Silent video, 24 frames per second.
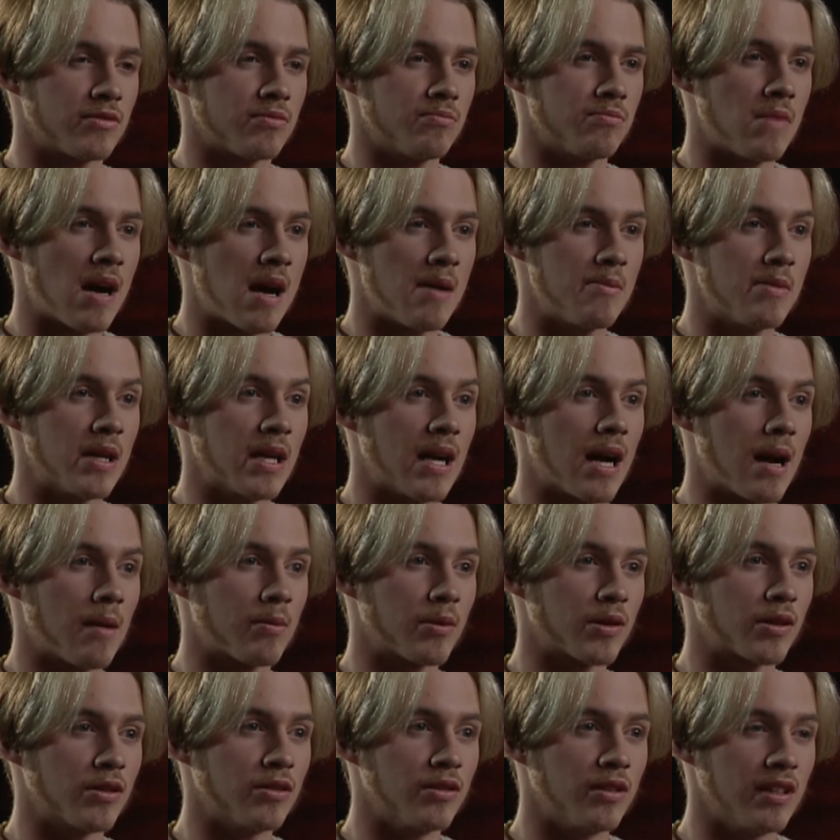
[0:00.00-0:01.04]
my big
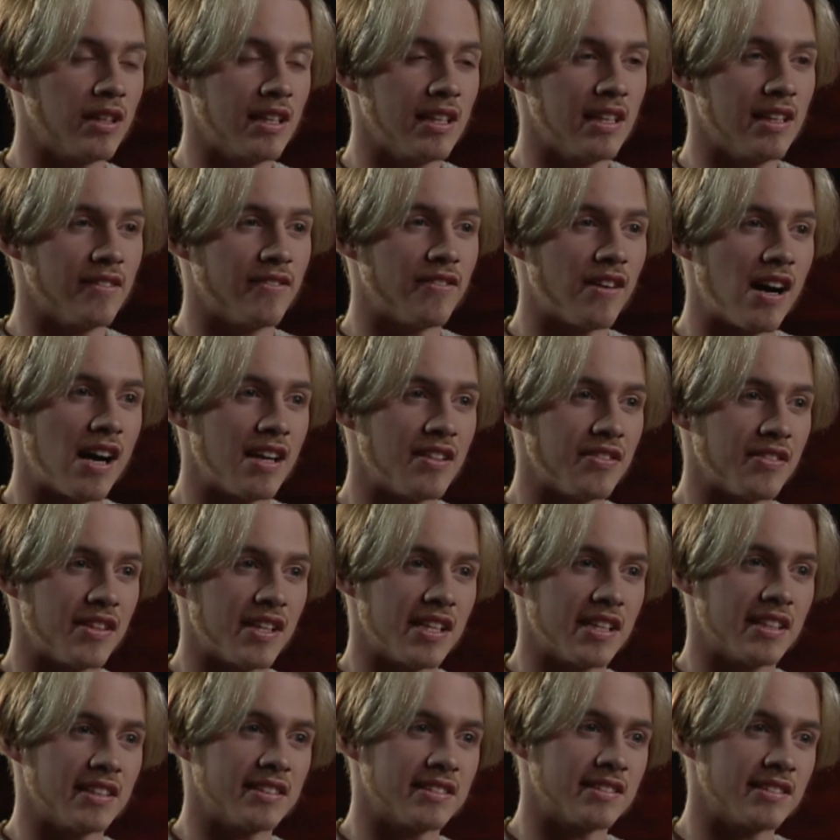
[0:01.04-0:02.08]
opportunity to find
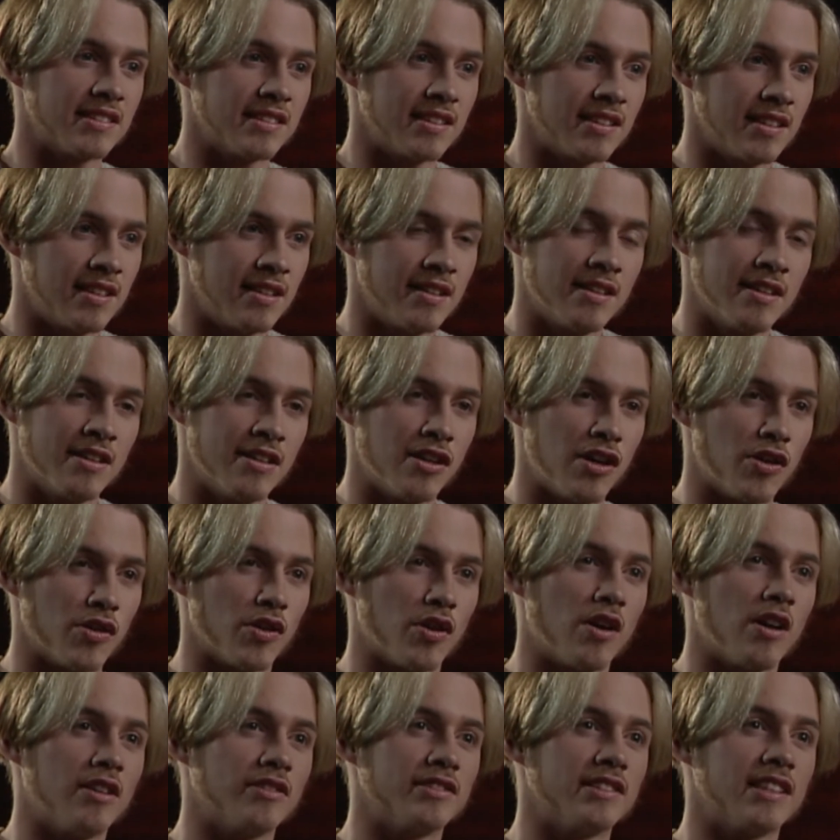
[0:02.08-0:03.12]
things,
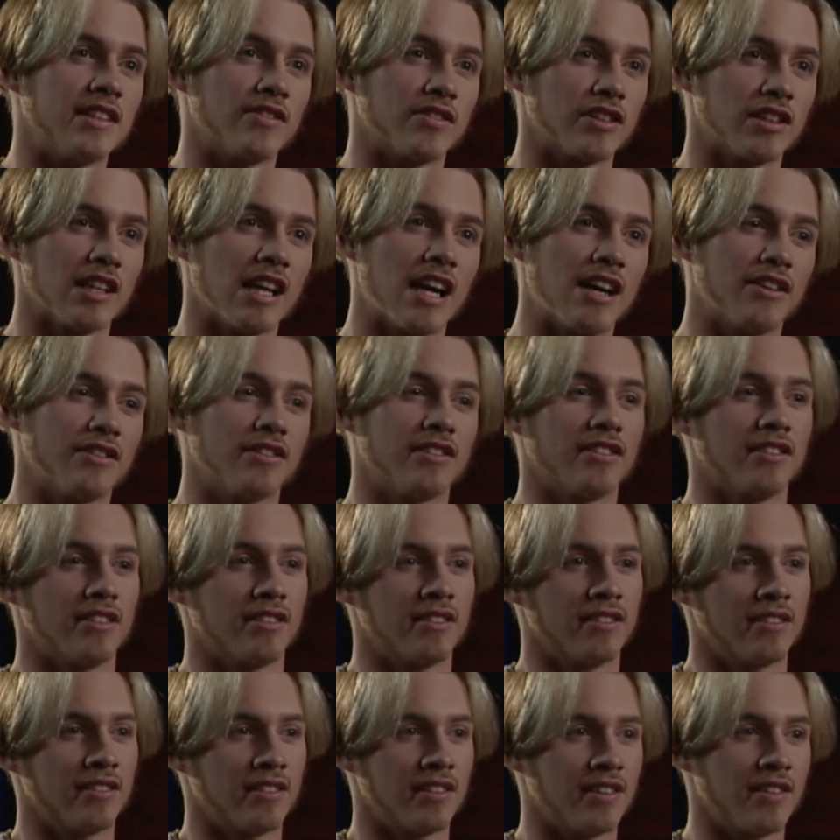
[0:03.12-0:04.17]
although I was never allowed to
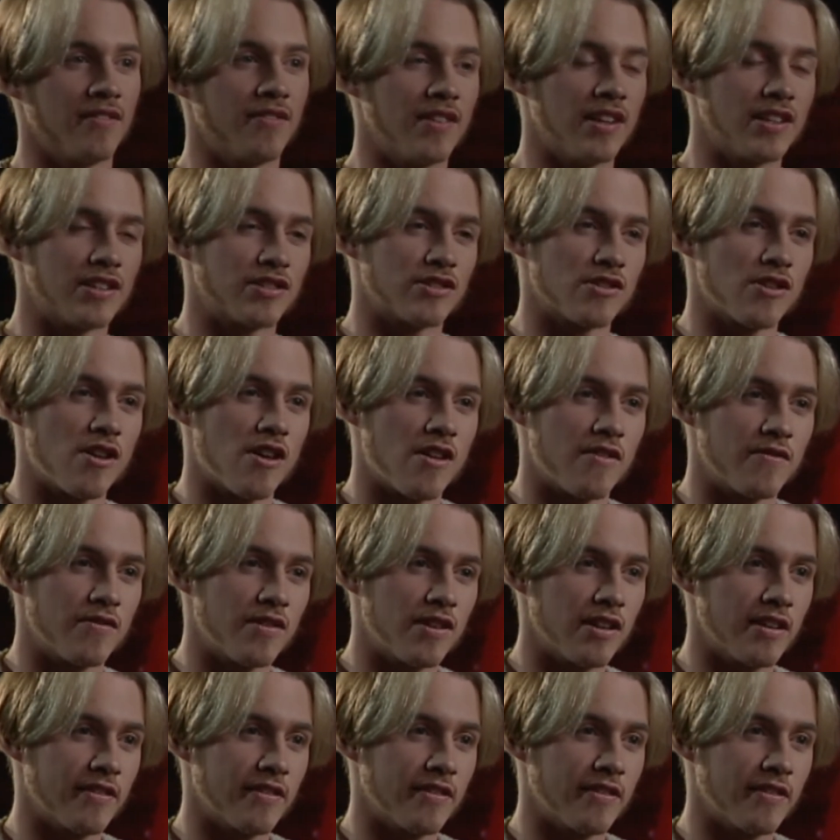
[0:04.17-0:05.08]
venture off very